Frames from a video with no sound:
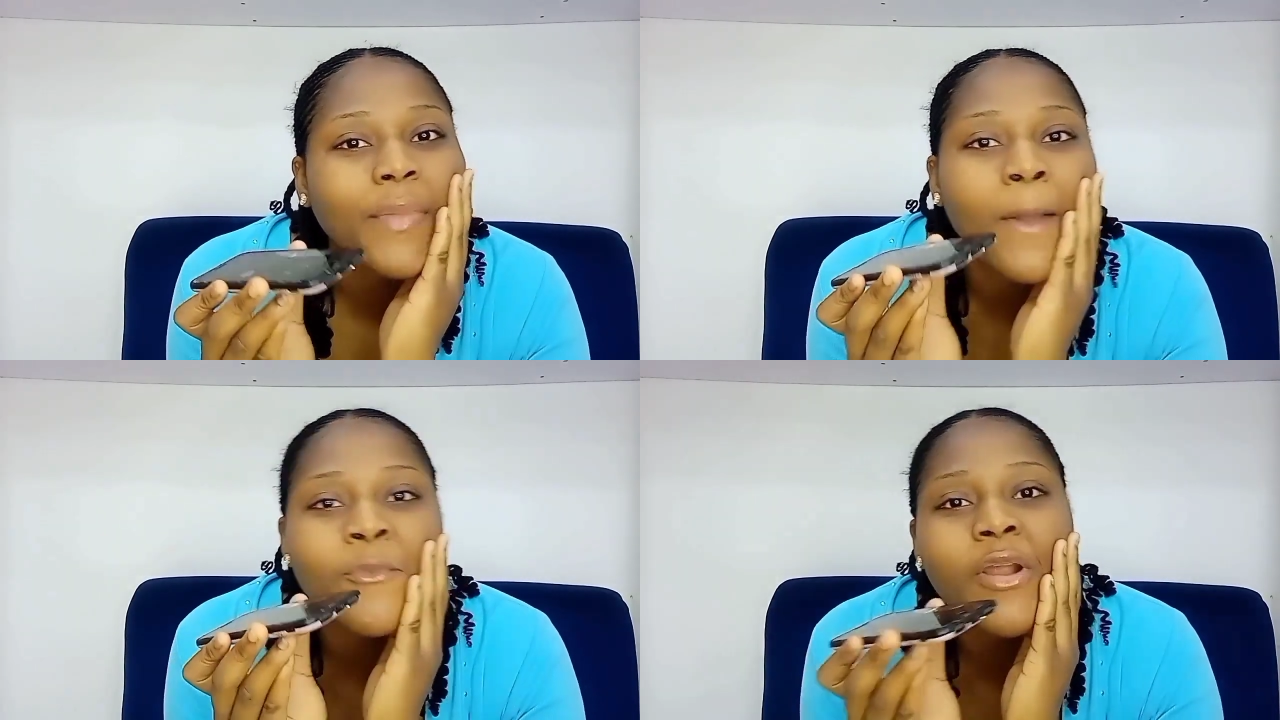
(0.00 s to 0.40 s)

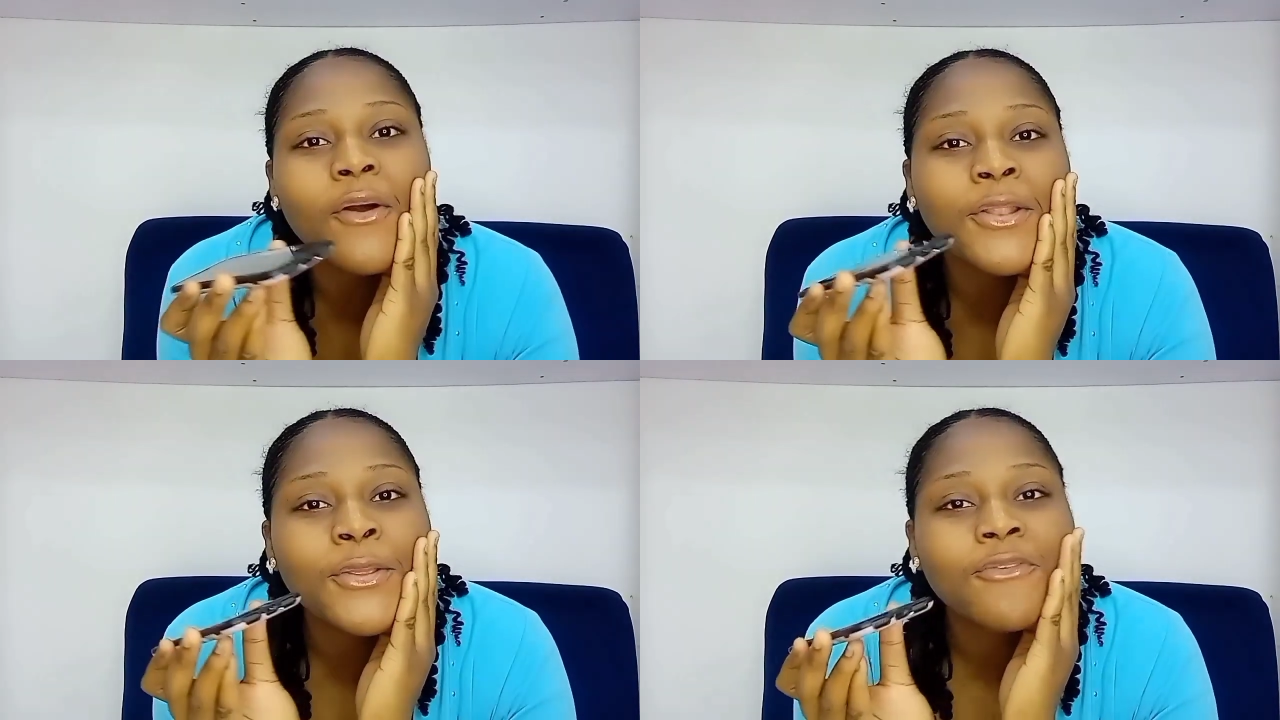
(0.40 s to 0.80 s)
I'm
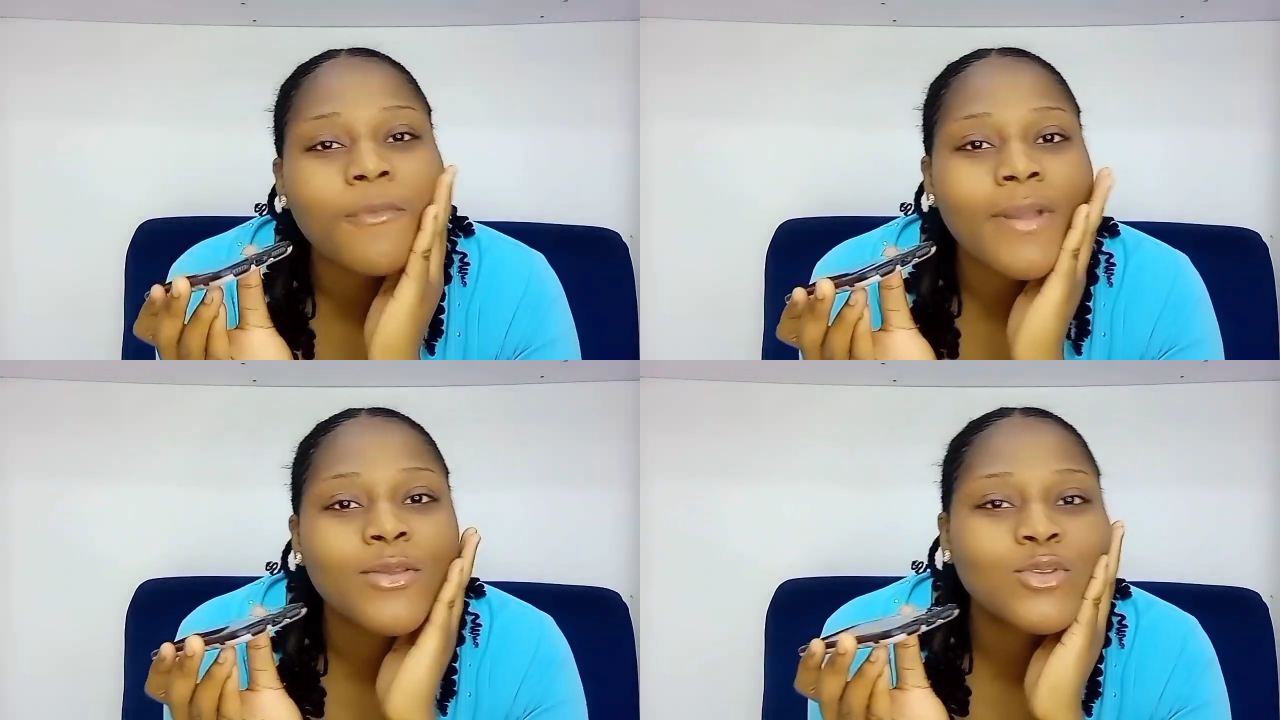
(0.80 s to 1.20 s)
recording you
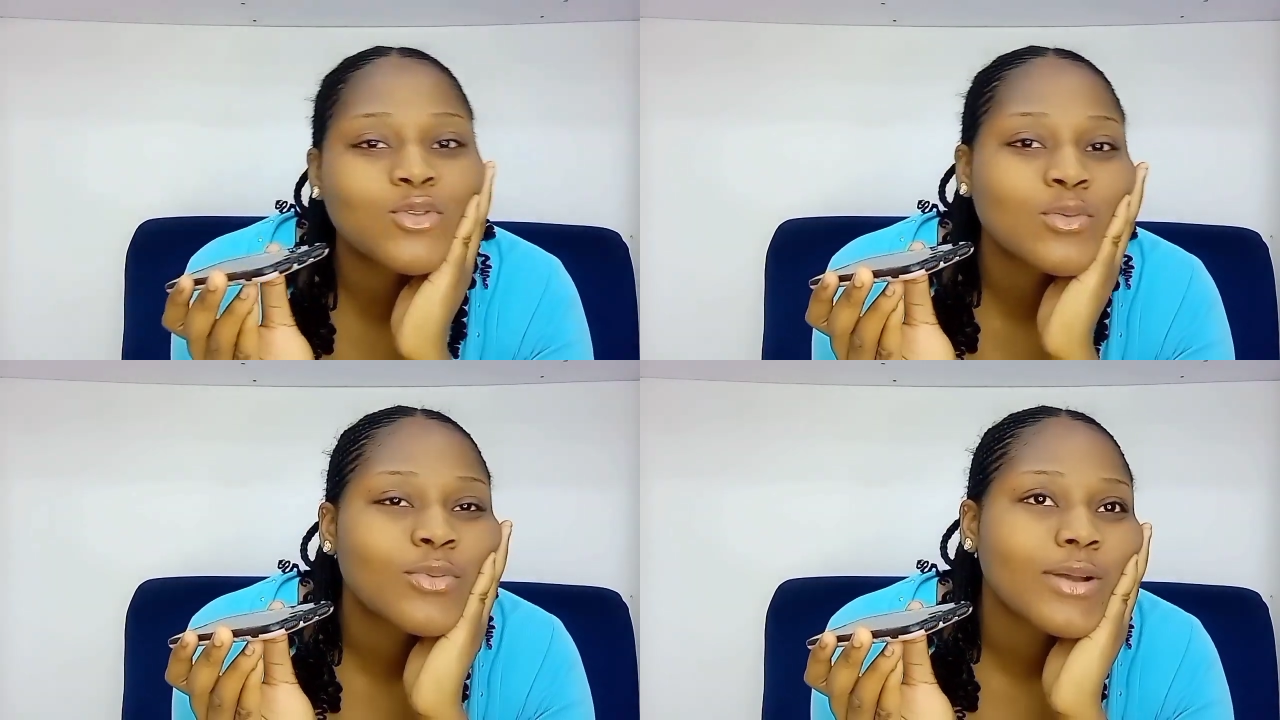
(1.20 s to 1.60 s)
for my
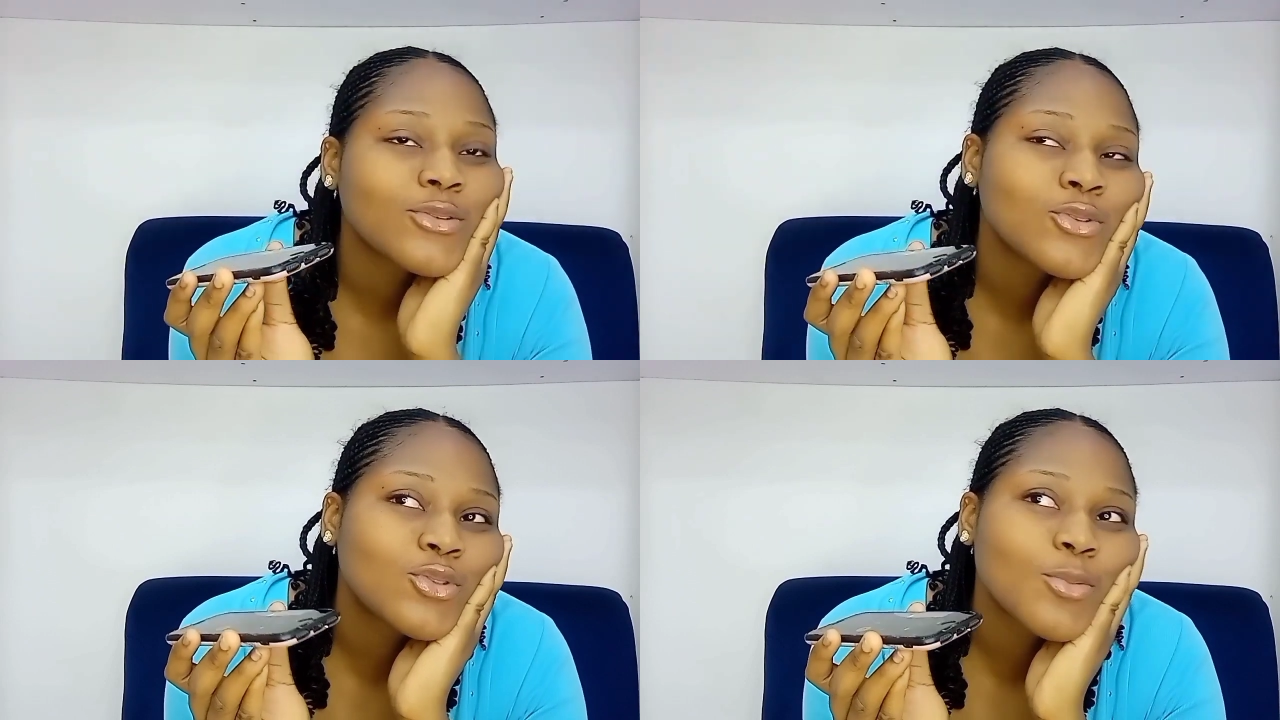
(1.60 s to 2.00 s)

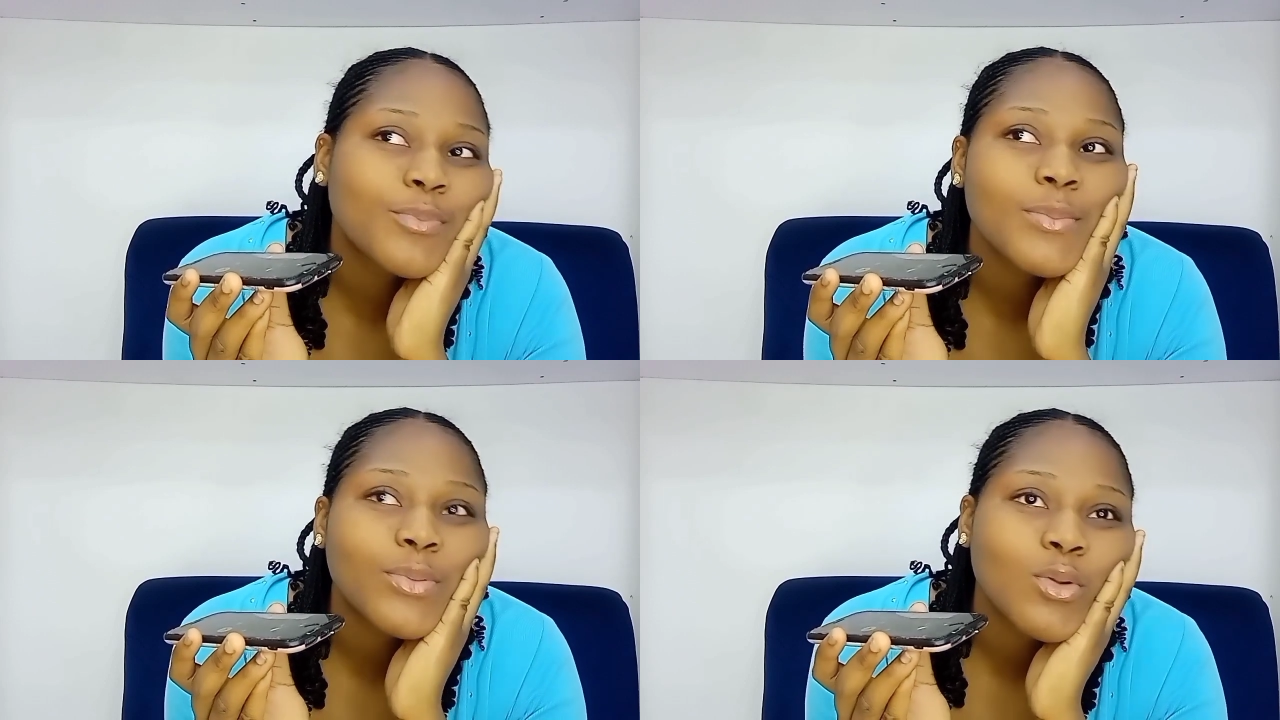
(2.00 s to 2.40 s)
YouTube
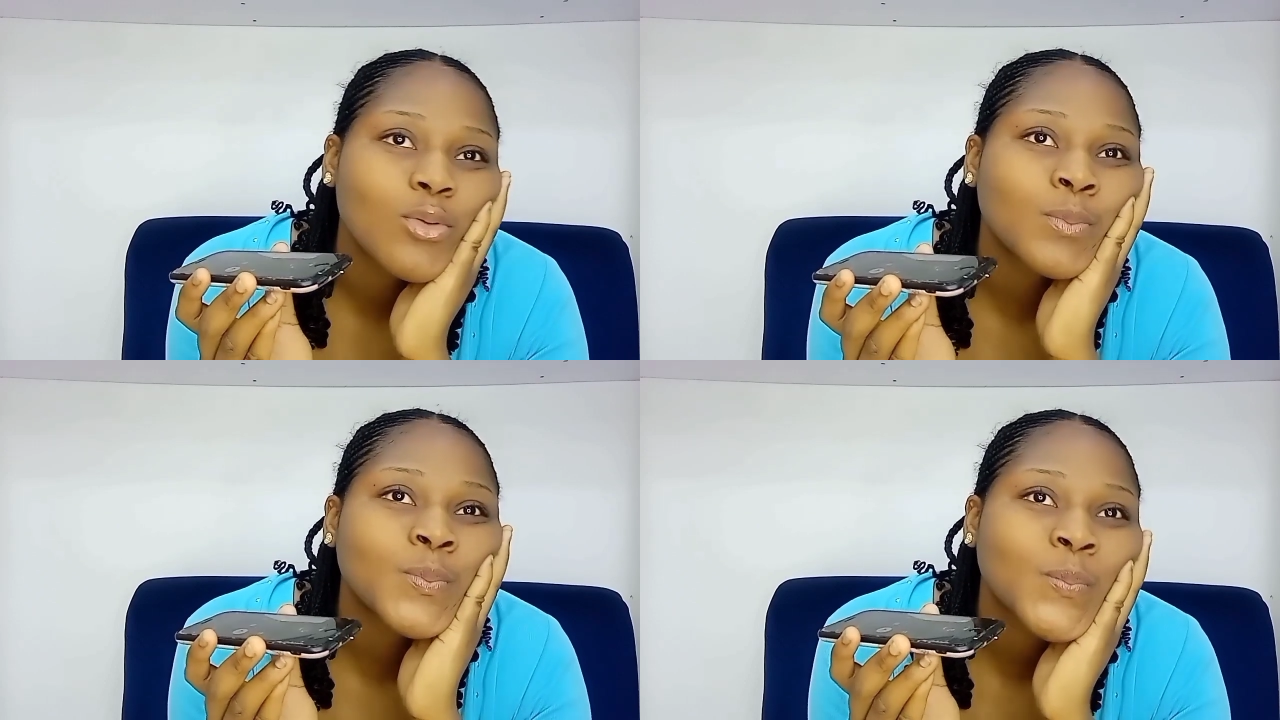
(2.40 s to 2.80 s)
people
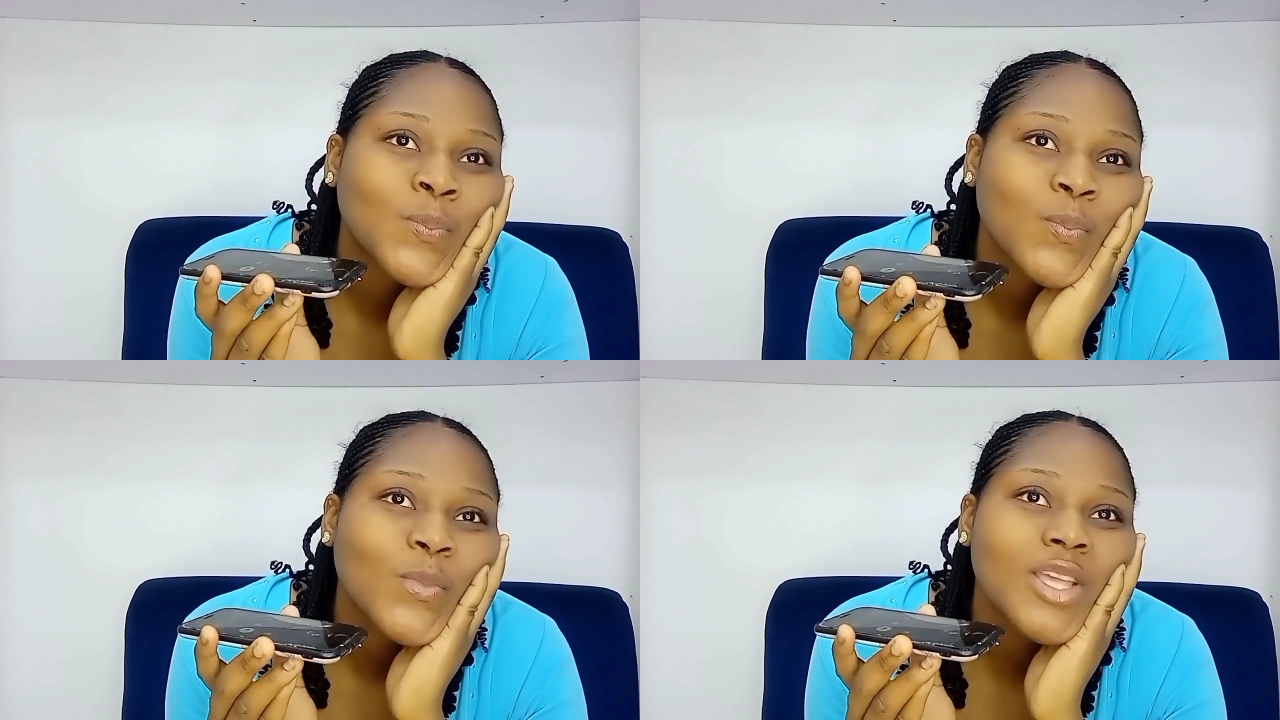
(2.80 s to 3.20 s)
though.
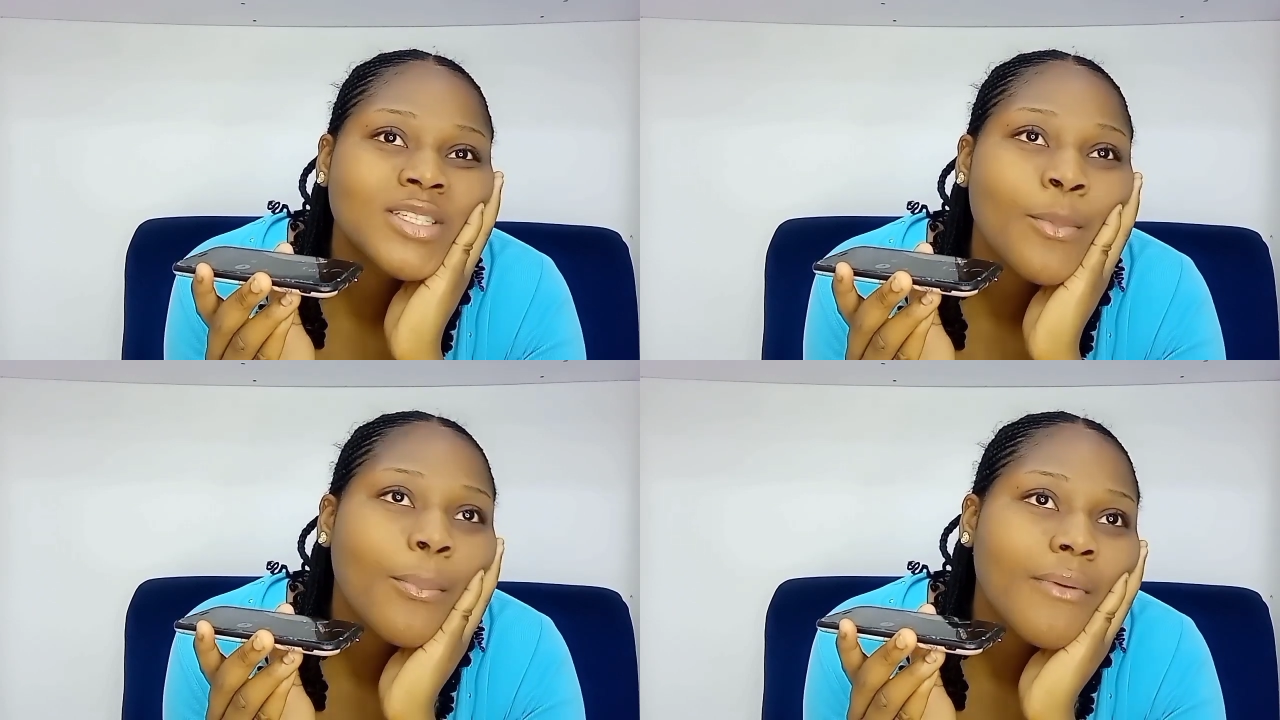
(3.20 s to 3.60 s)

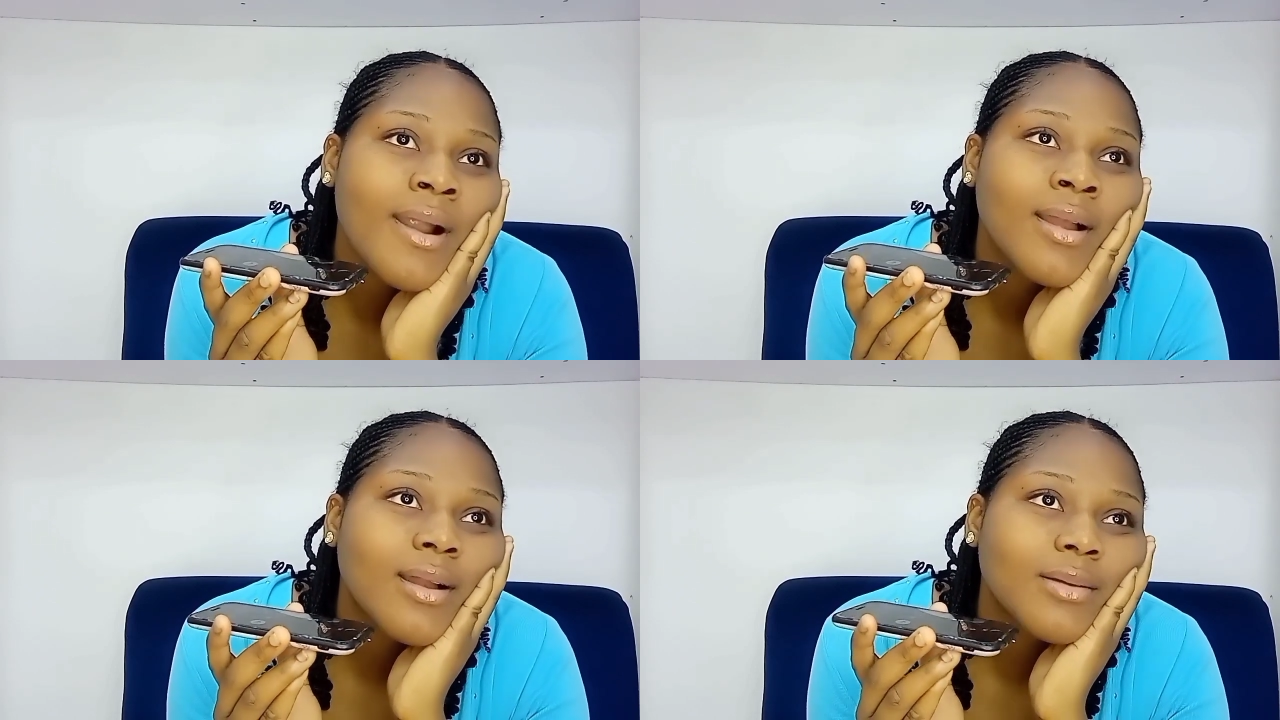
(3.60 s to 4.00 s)
It's a prank.